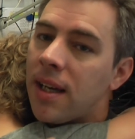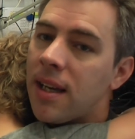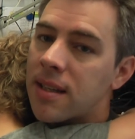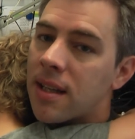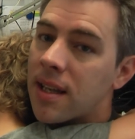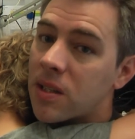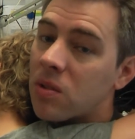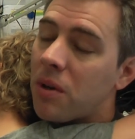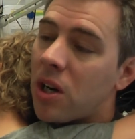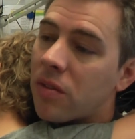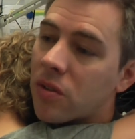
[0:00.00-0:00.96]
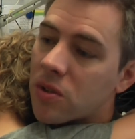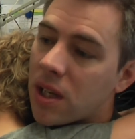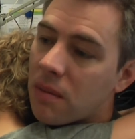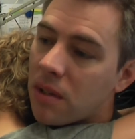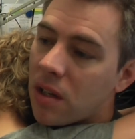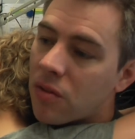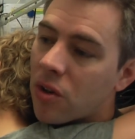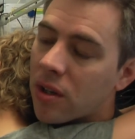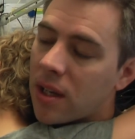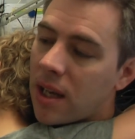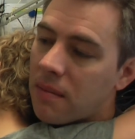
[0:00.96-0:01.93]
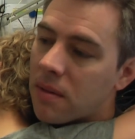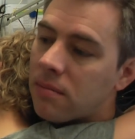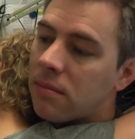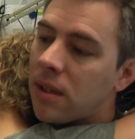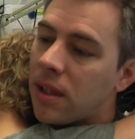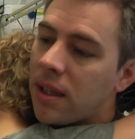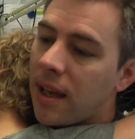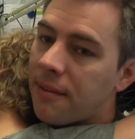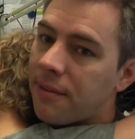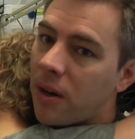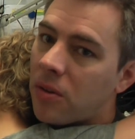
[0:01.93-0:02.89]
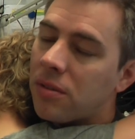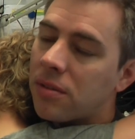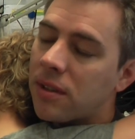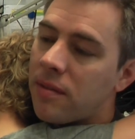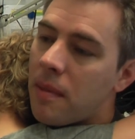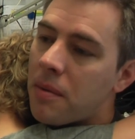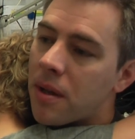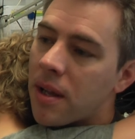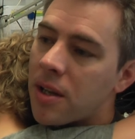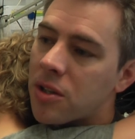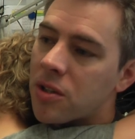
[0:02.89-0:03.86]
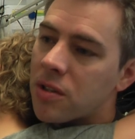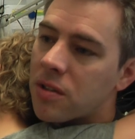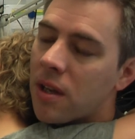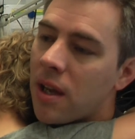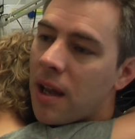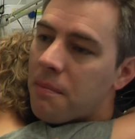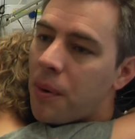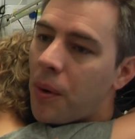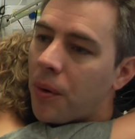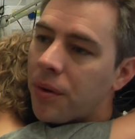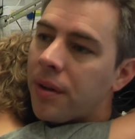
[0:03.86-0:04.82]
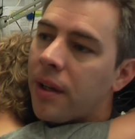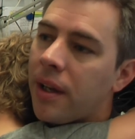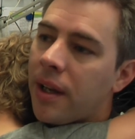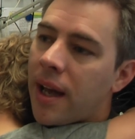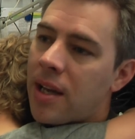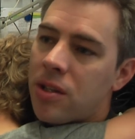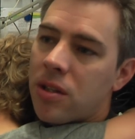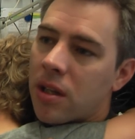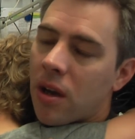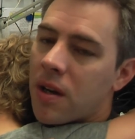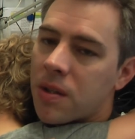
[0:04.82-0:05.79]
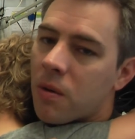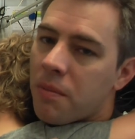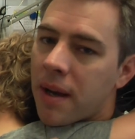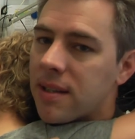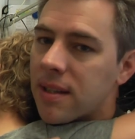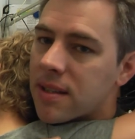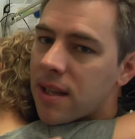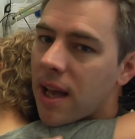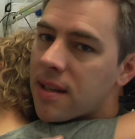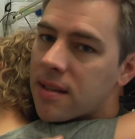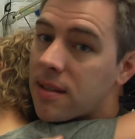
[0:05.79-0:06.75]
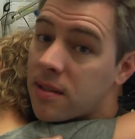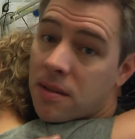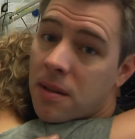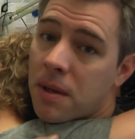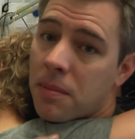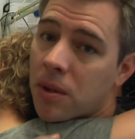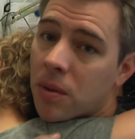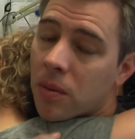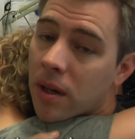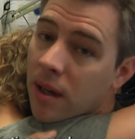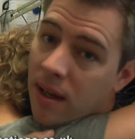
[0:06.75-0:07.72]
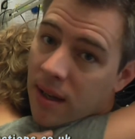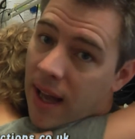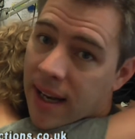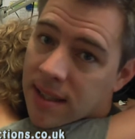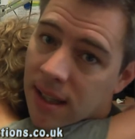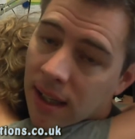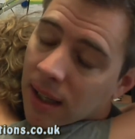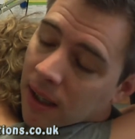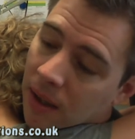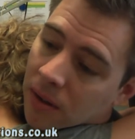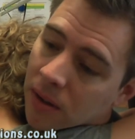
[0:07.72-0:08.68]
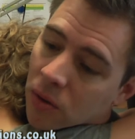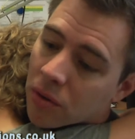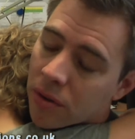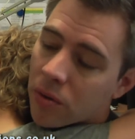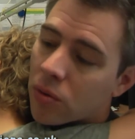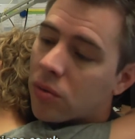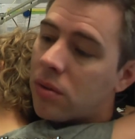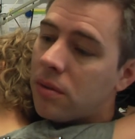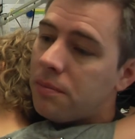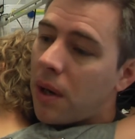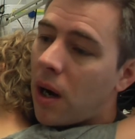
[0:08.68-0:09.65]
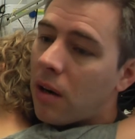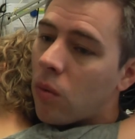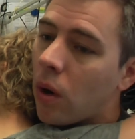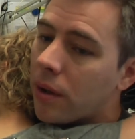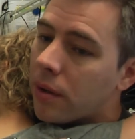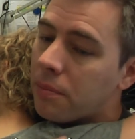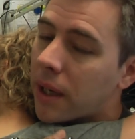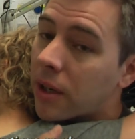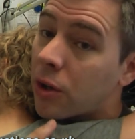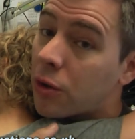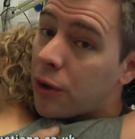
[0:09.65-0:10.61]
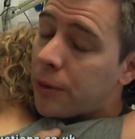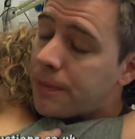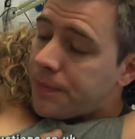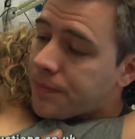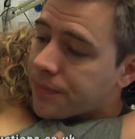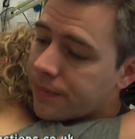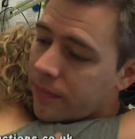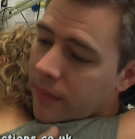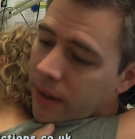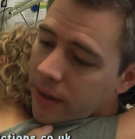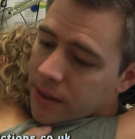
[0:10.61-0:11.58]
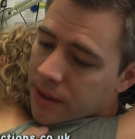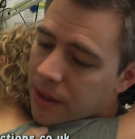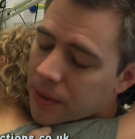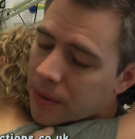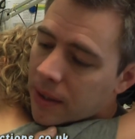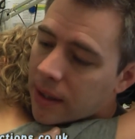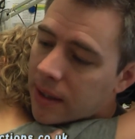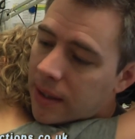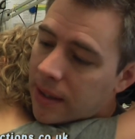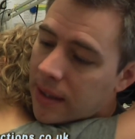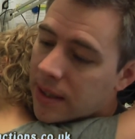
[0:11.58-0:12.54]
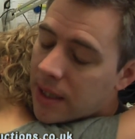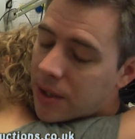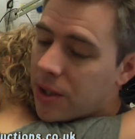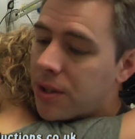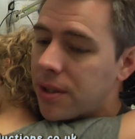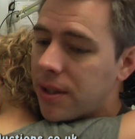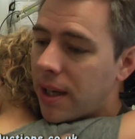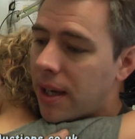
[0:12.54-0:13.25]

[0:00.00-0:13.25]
is that they're still part of your team and you've got to keep them involved and remember that they're just as important as the guys that were painting the sets, as the people that were acting. You know, they're all part of one big crew. So it's good.